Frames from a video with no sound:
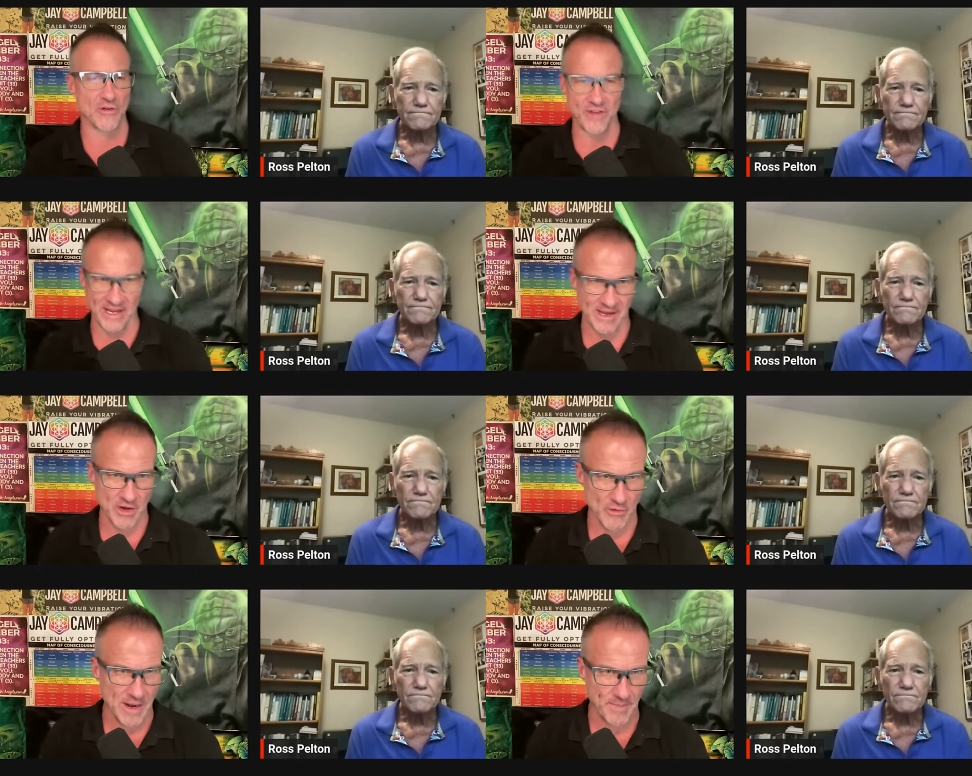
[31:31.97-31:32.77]
Speaker 1: you're taking
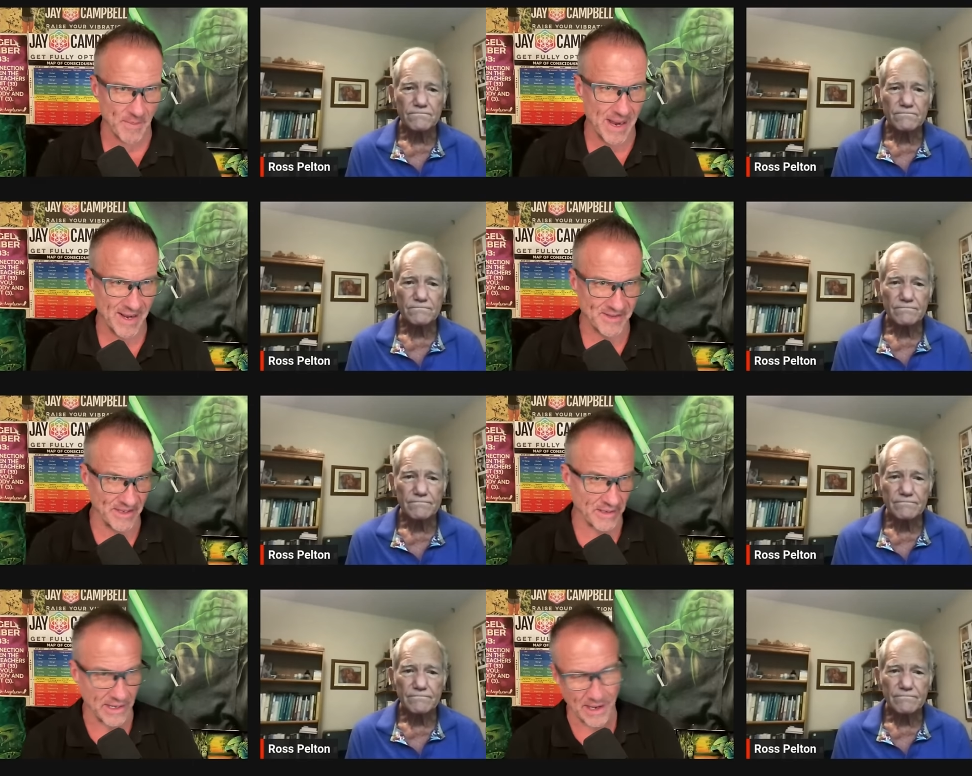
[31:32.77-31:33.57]
your
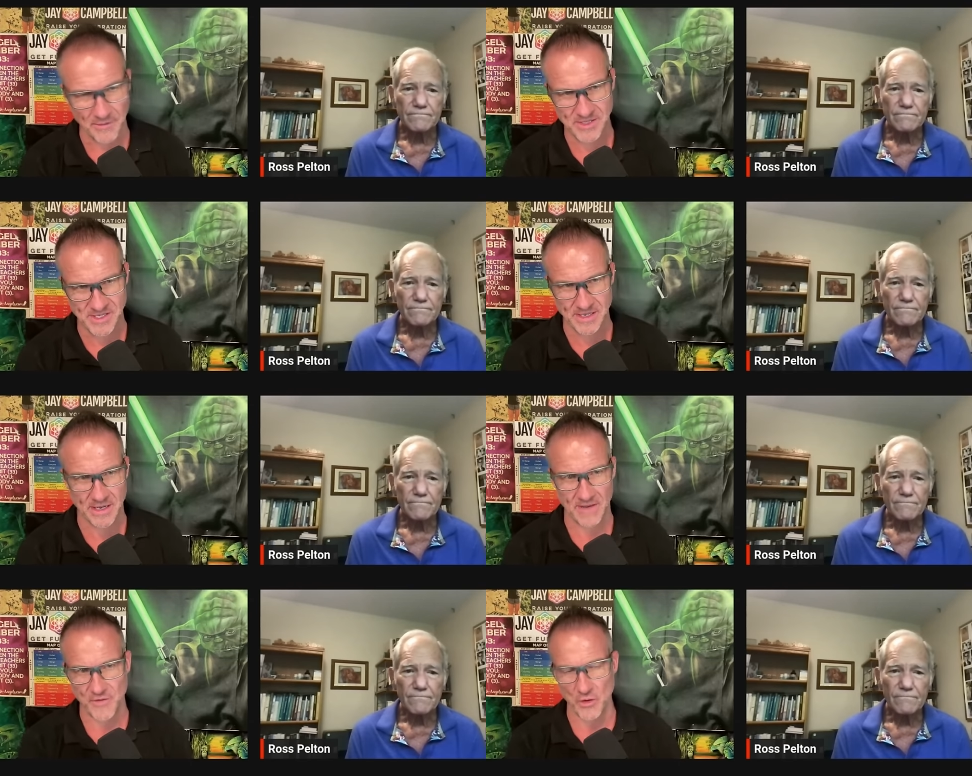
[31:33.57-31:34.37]
rapamycin. And obviously
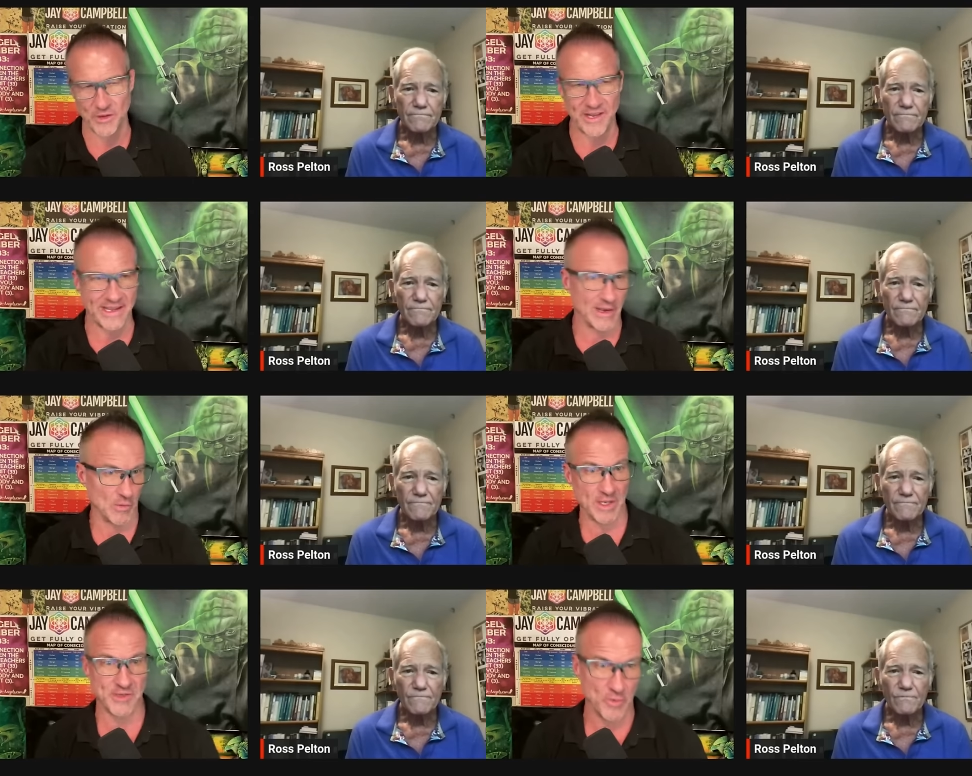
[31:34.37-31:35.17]
if you're only taking it
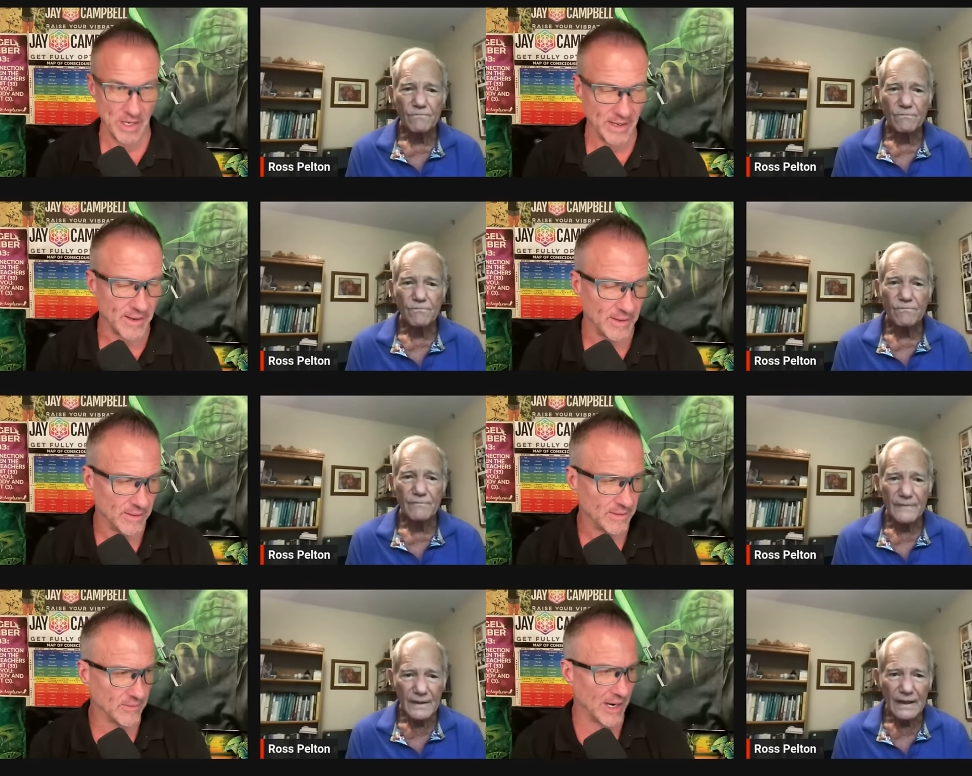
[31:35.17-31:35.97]
once a week,
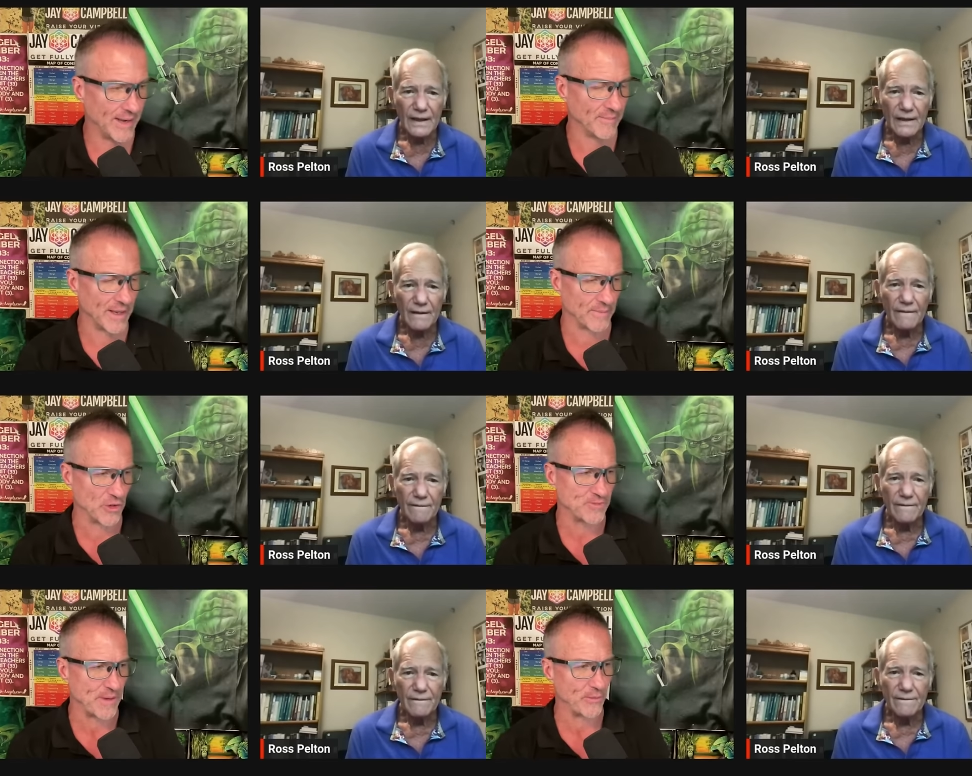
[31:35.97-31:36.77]
right? Like
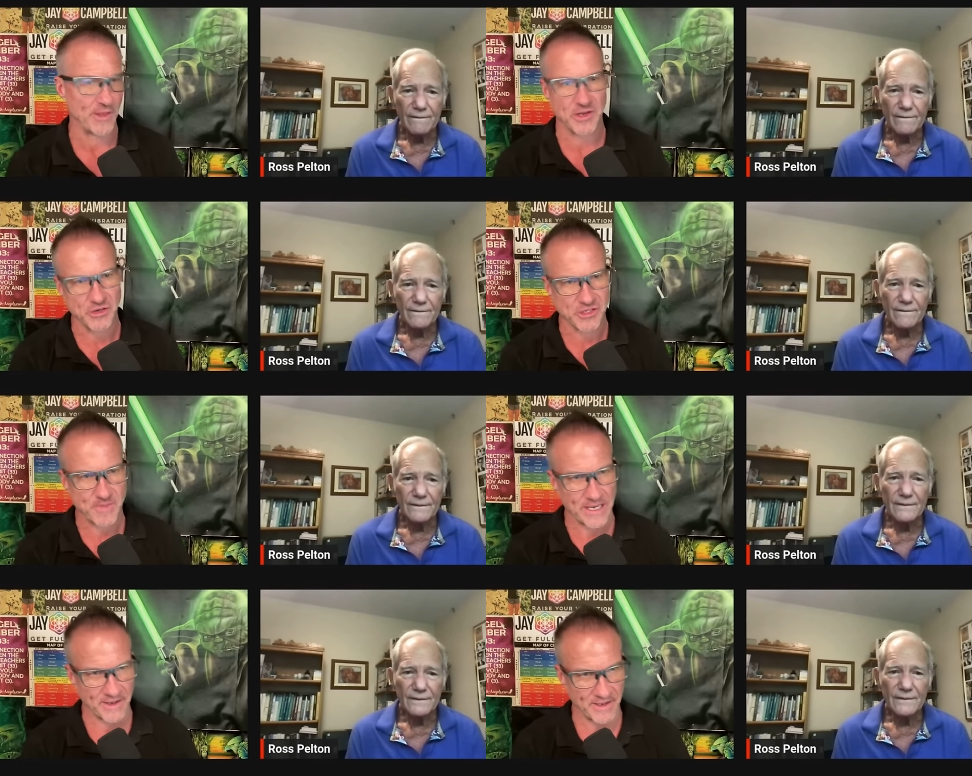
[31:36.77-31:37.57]
most people, then you just
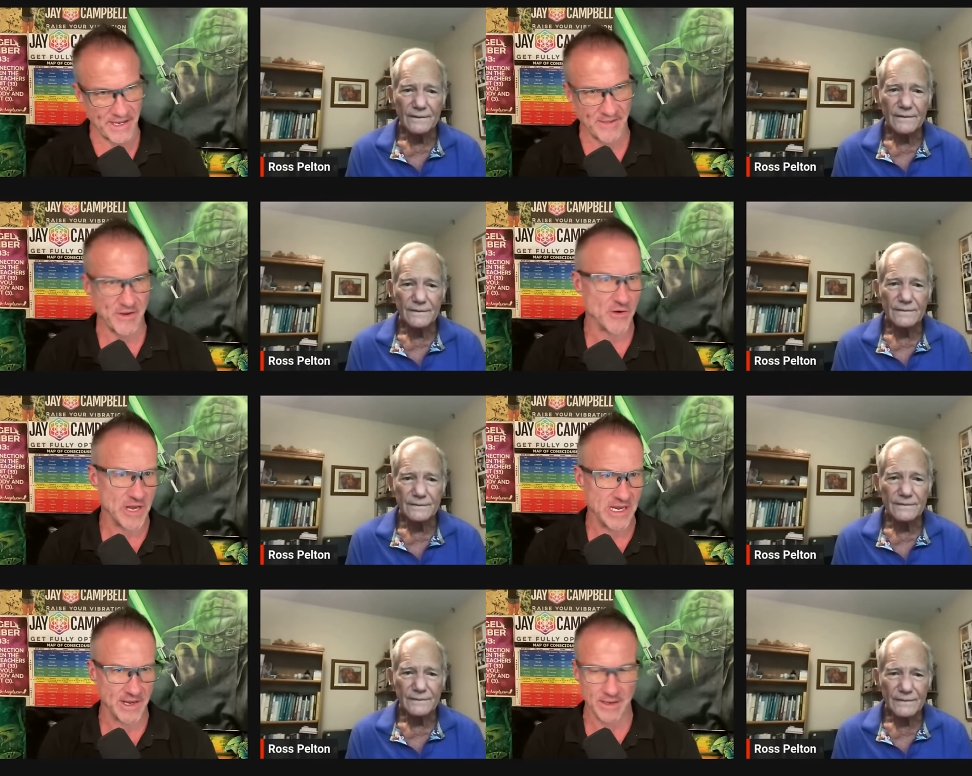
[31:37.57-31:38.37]
pick it a day that you're
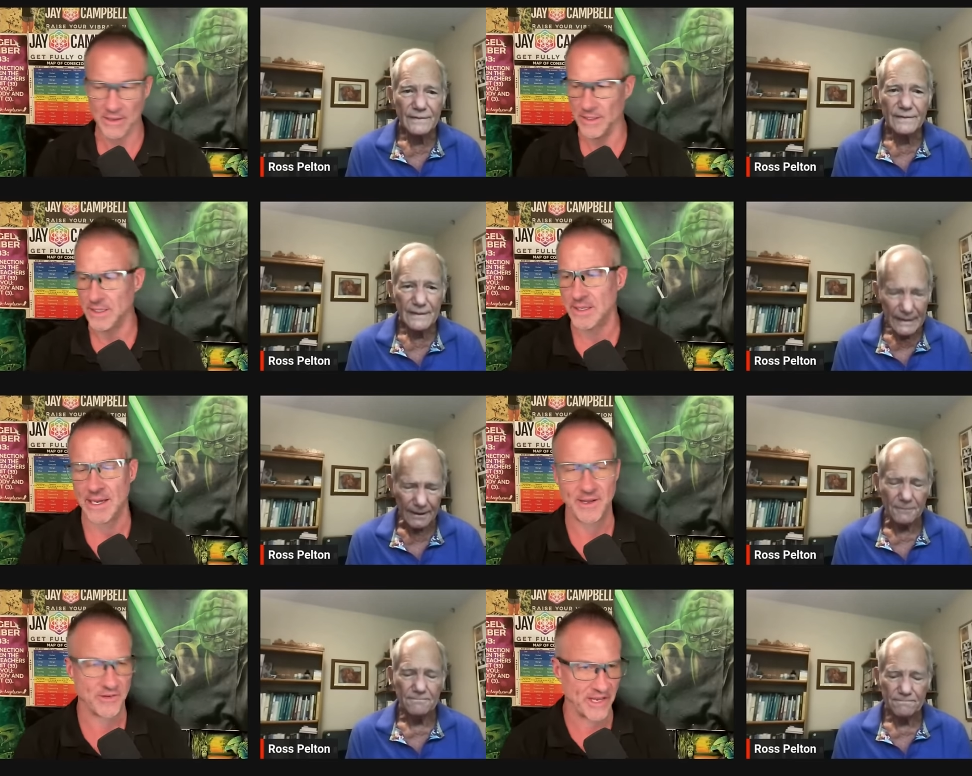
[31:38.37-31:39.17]
eating
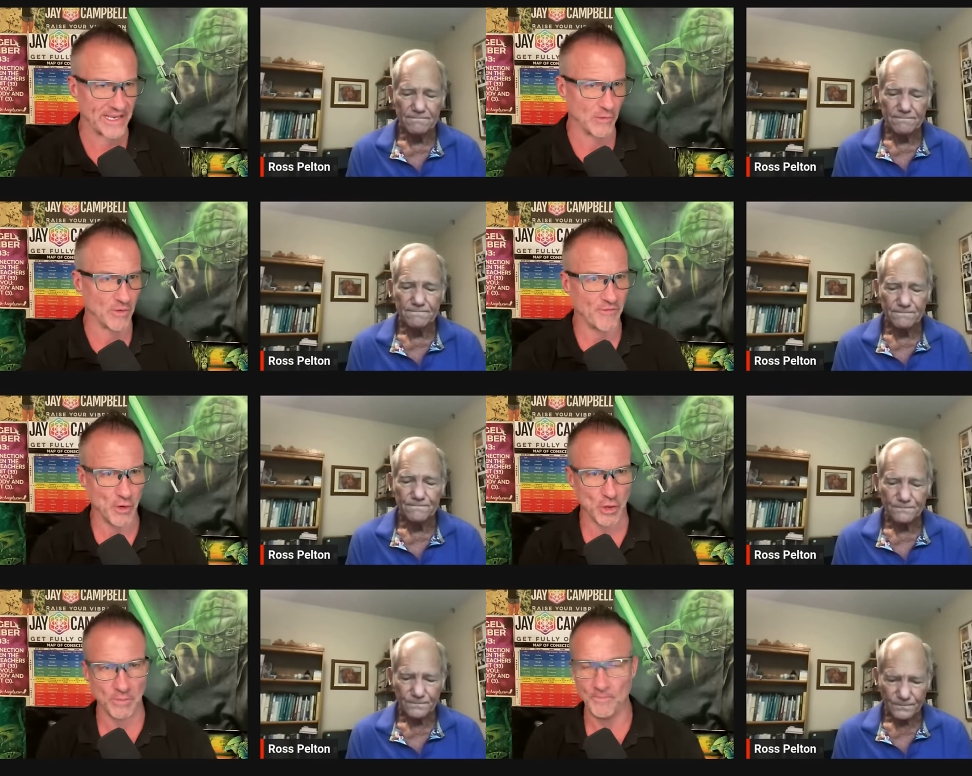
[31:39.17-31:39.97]
yeah. and you take it with
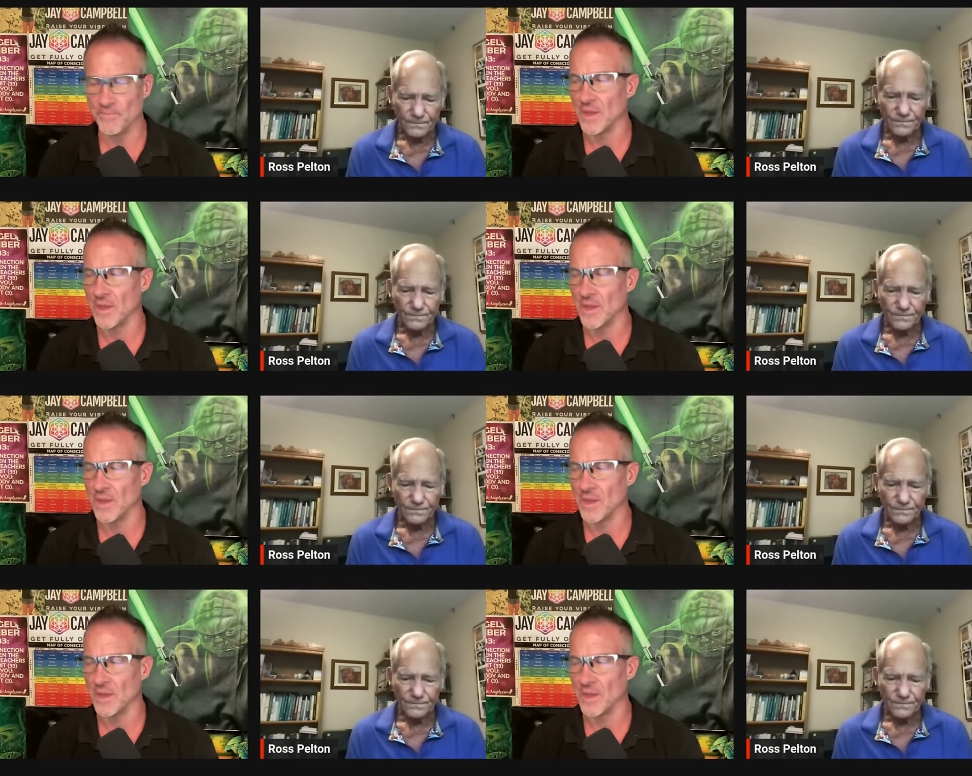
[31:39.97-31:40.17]
food.